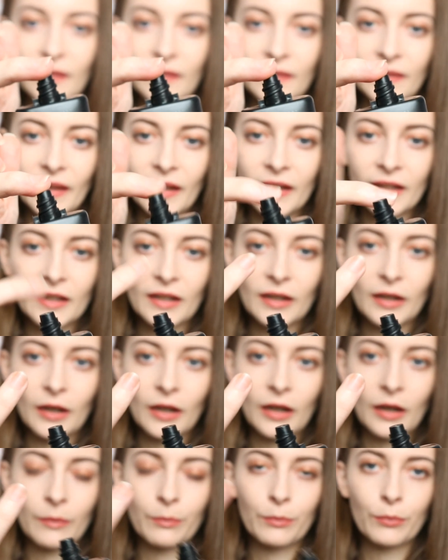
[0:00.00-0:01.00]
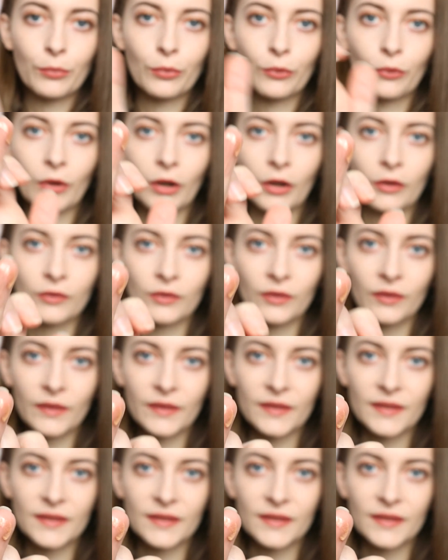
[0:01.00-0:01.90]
it's like a bronze.